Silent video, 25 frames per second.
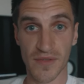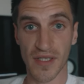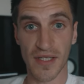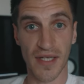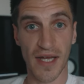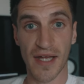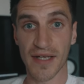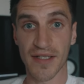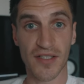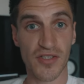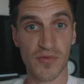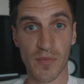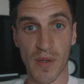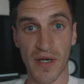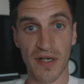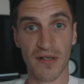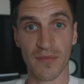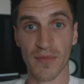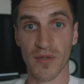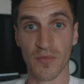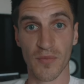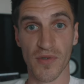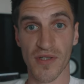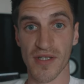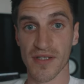
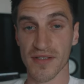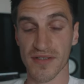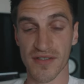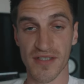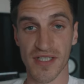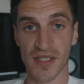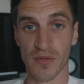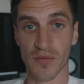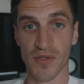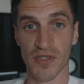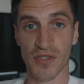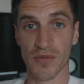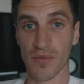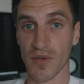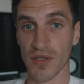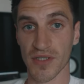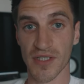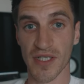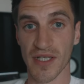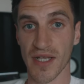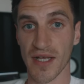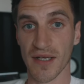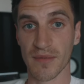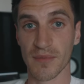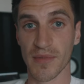Experiment with it and see which one you
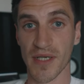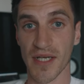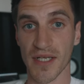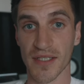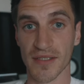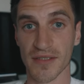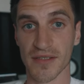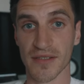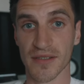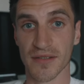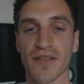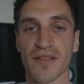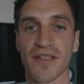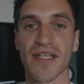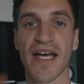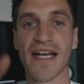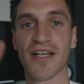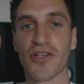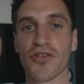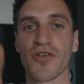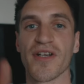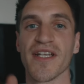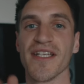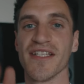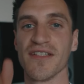like best. And that
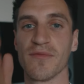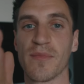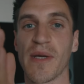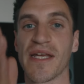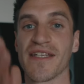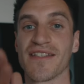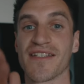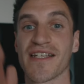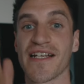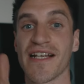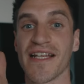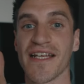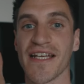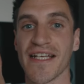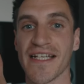grid is basically a